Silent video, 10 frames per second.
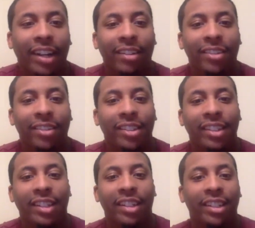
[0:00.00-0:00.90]
I'm sitting
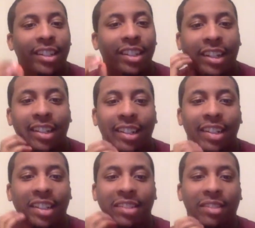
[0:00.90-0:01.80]
here looking at the
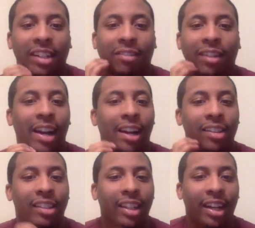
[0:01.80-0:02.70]
list. I'm like, wow,
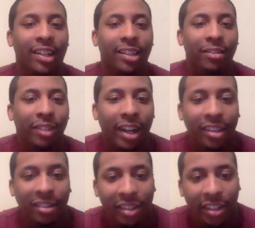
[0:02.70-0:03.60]
that's a lot of good
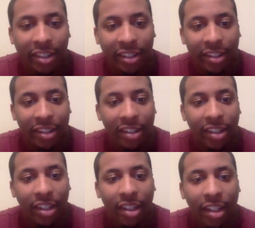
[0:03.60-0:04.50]
value here.
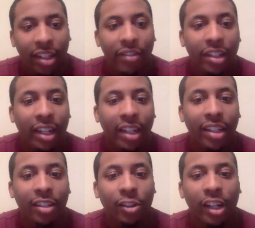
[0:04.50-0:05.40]
Yeah. Even
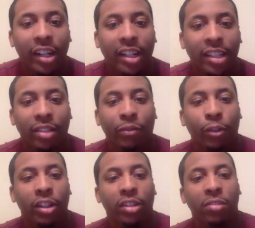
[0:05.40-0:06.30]
Kenyon Drake is a
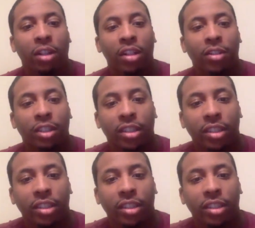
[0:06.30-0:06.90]
4,200.